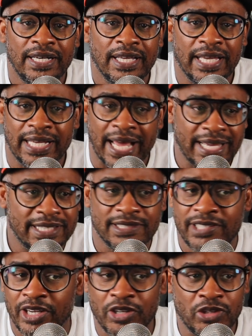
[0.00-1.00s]
and I can
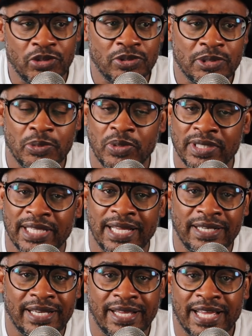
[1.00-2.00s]
tell you someone
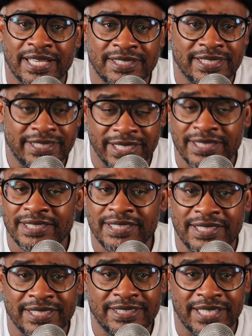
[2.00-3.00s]
that has a
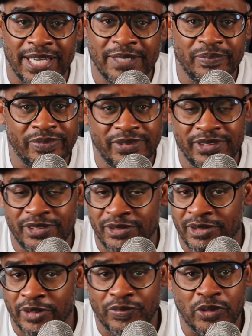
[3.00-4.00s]
tendency to take
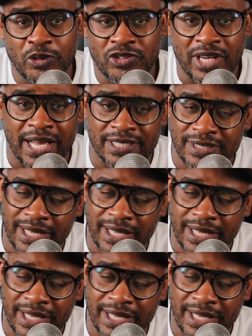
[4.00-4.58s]
difficult shots.